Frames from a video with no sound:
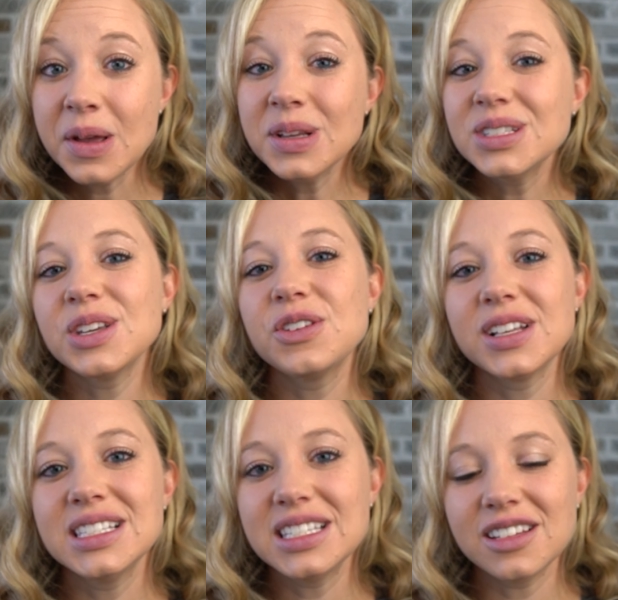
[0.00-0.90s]
so you
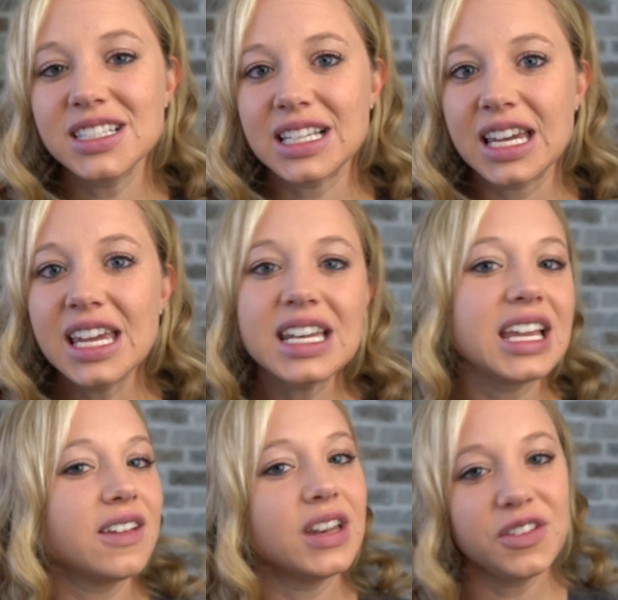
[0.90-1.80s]
can still see it
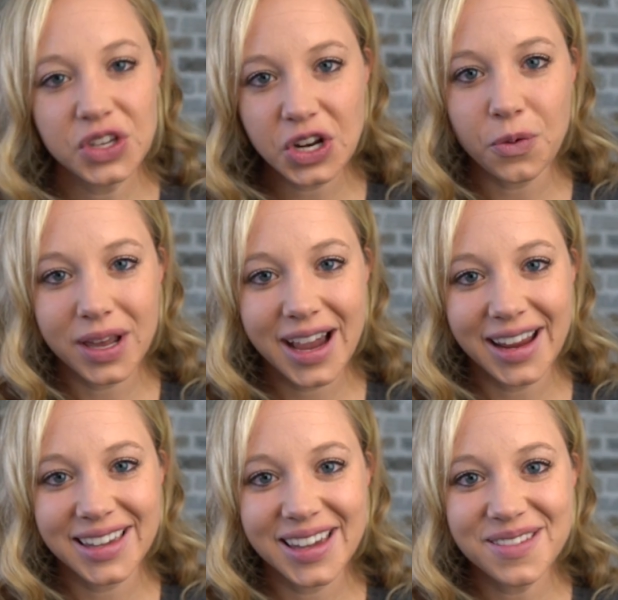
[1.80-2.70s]
even if you don't want to
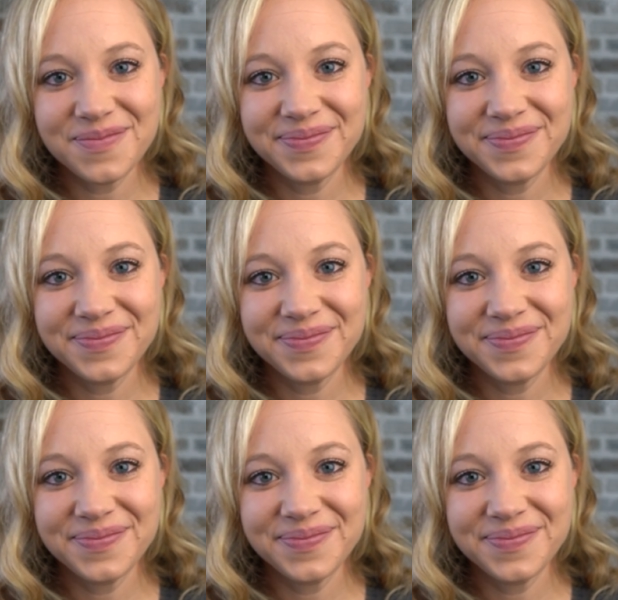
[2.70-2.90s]
hike it.